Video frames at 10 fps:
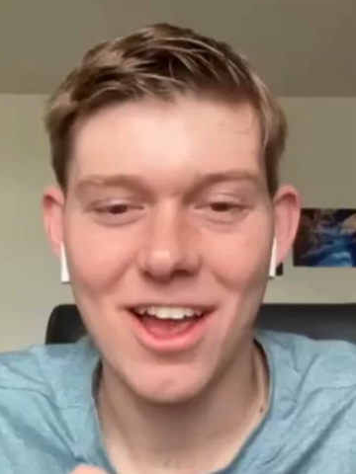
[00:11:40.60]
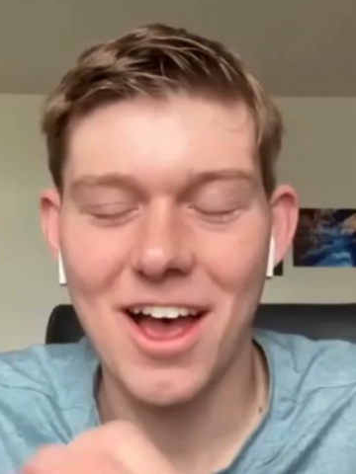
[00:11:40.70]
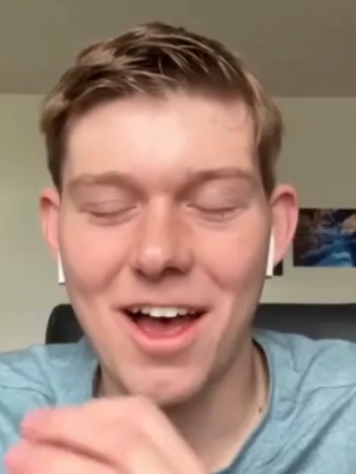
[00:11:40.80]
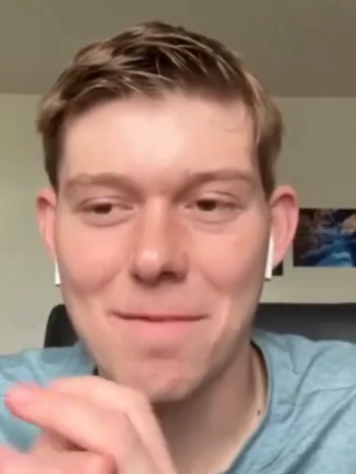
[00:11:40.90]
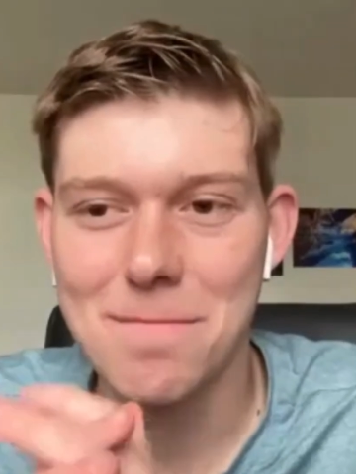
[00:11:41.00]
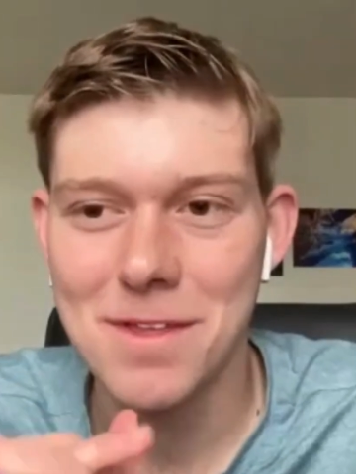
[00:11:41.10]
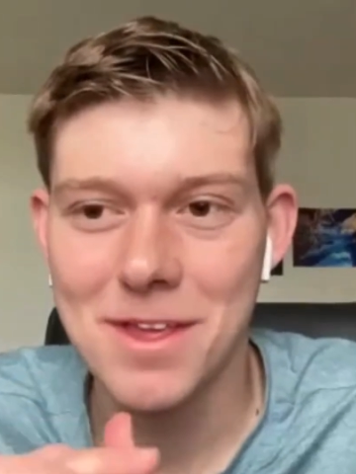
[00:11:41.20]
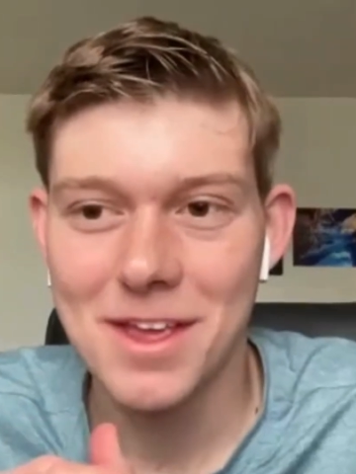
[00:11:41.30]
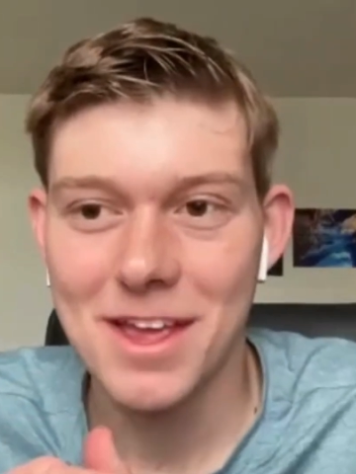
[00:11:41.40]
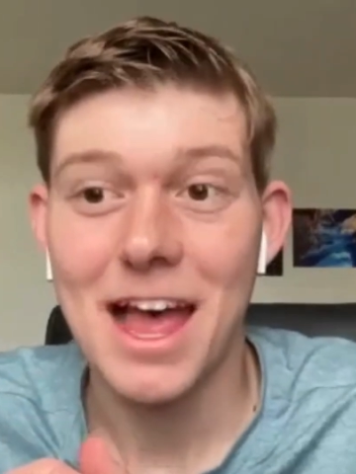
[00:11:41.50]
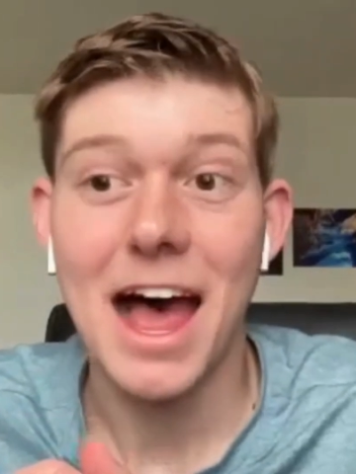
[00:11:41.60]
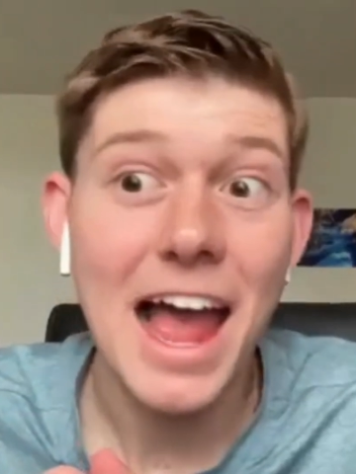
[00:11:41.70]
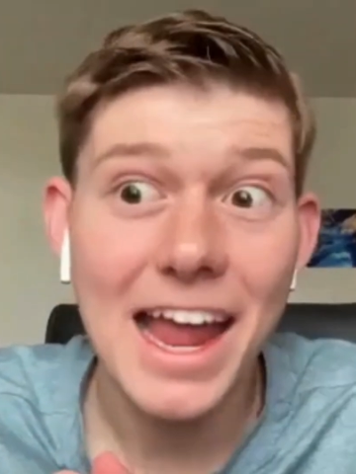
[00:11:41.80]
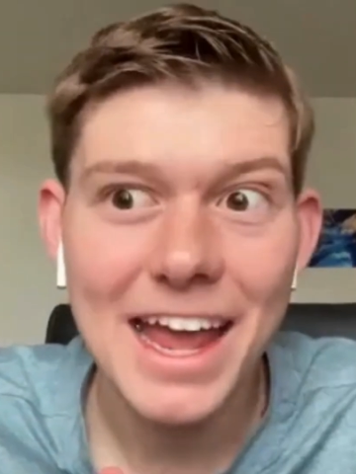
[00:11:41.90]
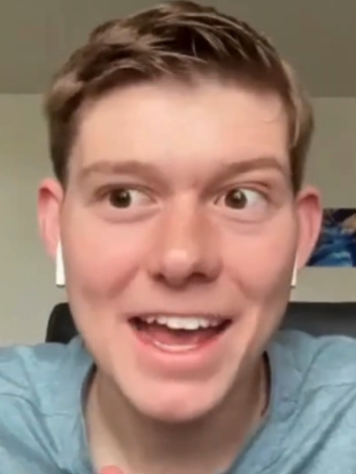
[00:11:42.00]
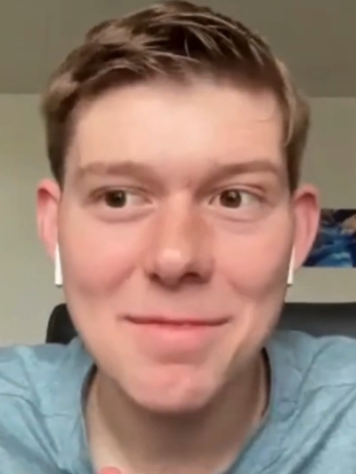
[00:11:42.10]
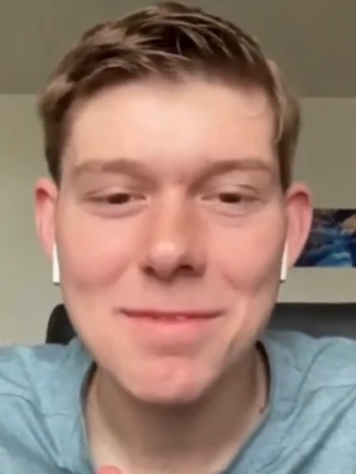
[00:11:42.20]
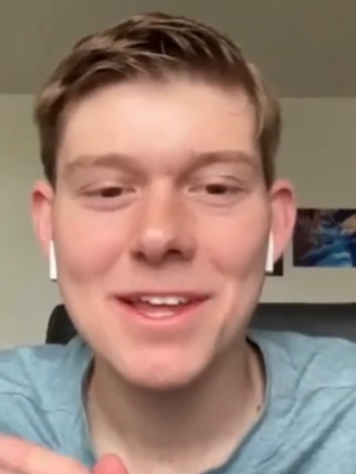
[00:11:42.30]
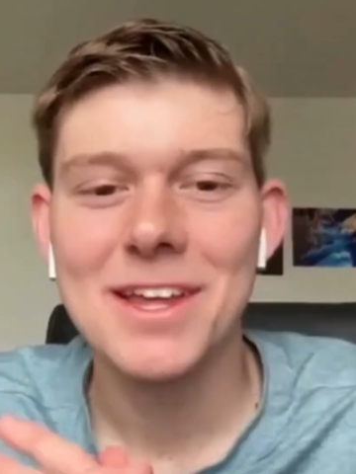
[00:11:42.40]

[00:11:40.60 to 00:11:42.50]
I am.